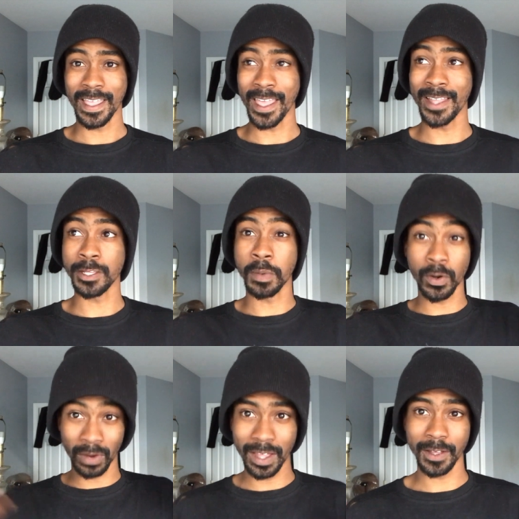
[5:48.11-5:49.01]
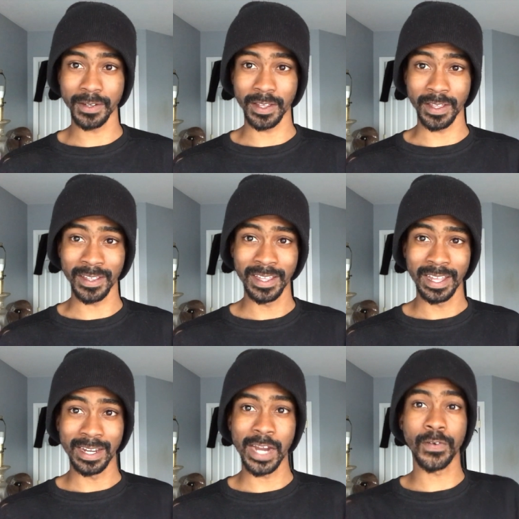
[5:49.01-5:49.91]
And the morality
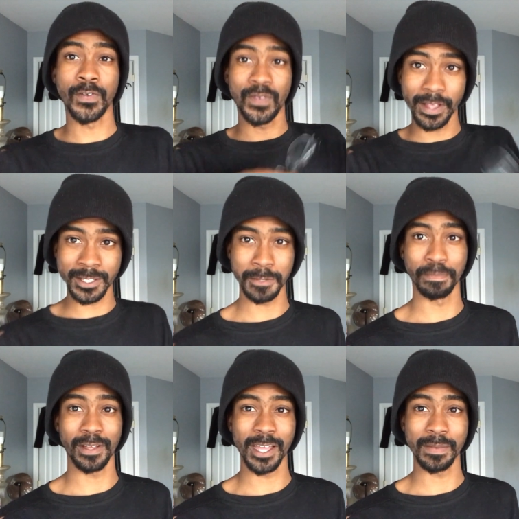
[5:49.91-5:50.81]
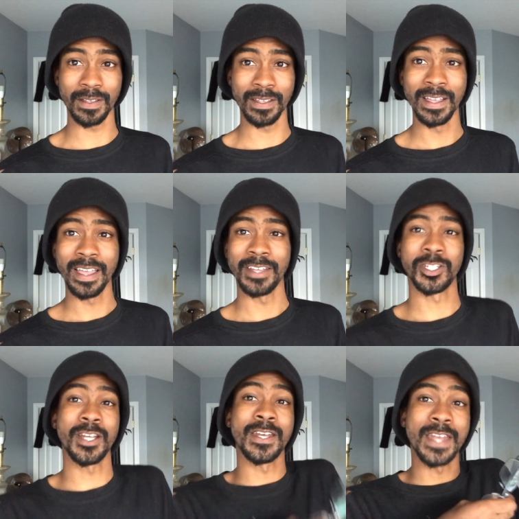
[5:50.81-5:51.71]
that reflects the Bible
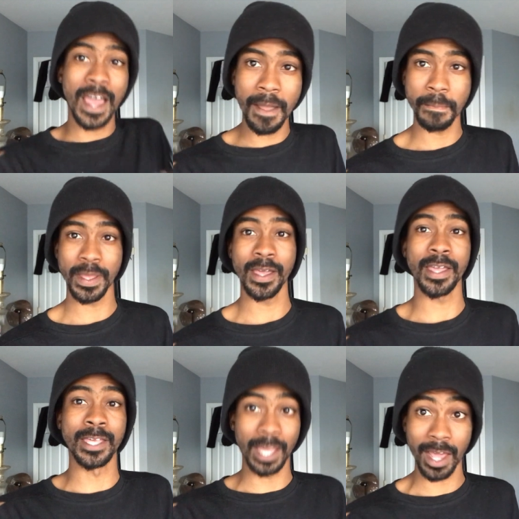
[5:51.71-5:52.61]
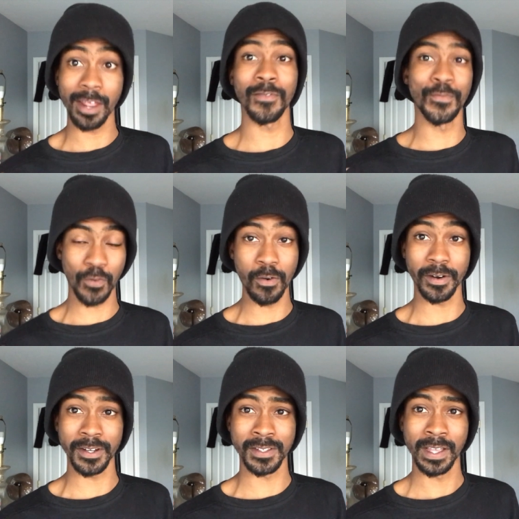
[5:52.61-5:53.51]
should not be a guiding
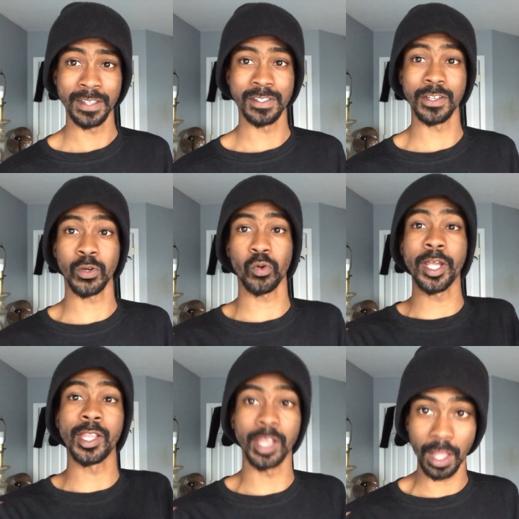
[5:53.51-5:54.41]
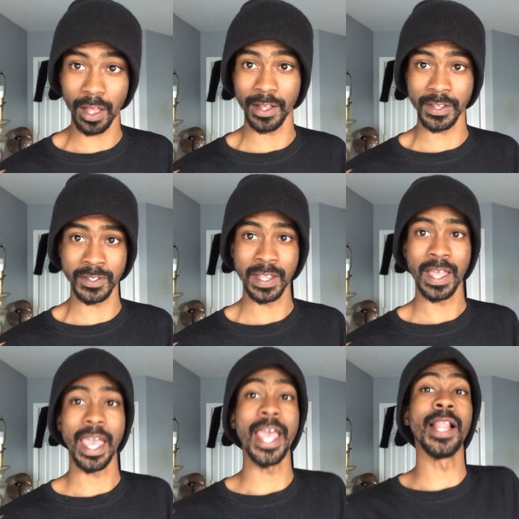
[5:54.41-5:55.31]
force to create laws
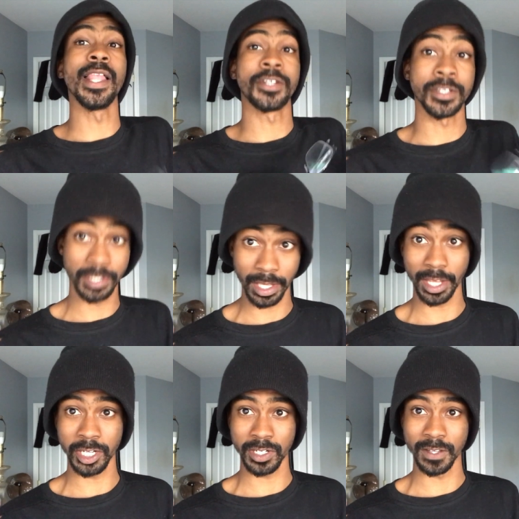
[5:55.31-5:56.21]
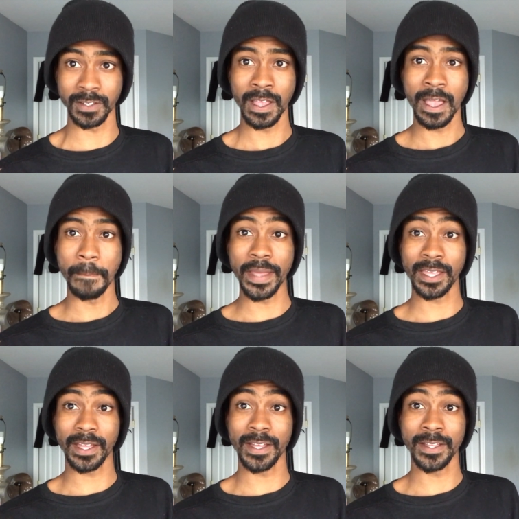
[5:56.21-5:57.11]
and legislations,
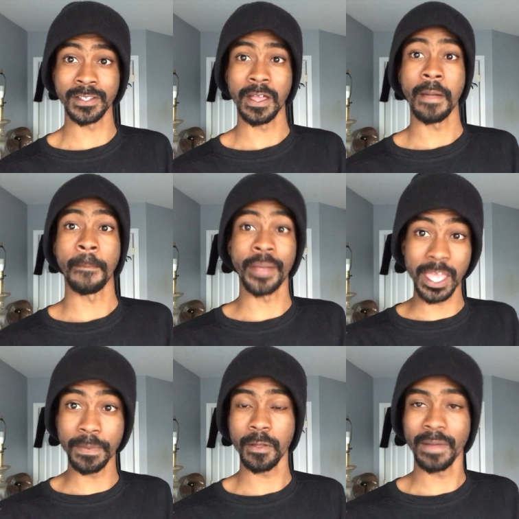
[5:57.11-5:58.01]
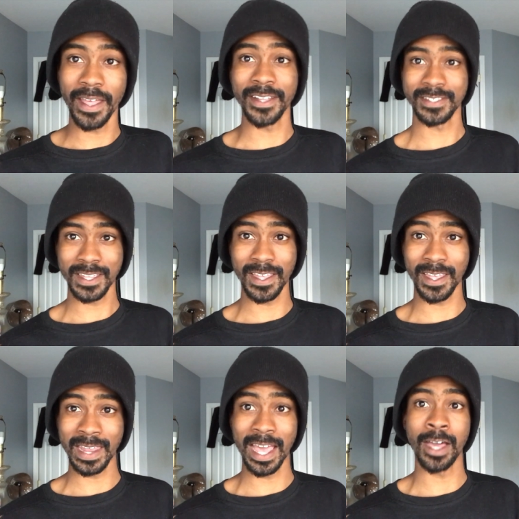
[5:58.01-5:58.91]
because people back
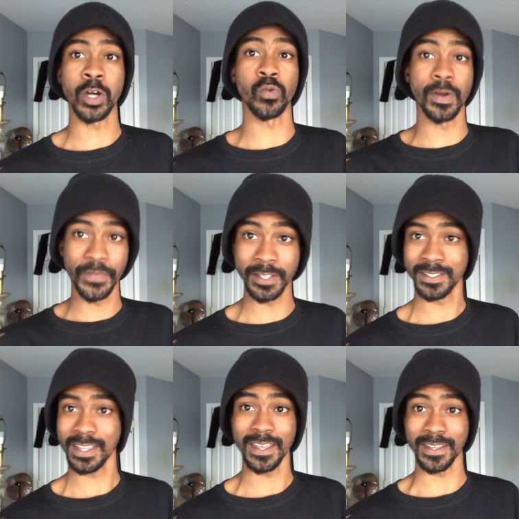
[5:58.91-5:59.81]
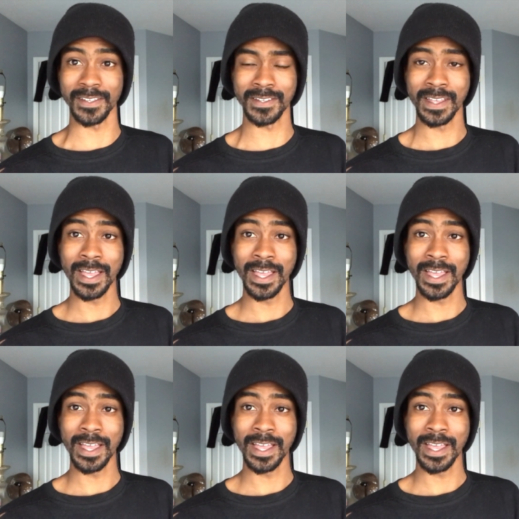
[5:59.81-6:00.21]
then had horrific things.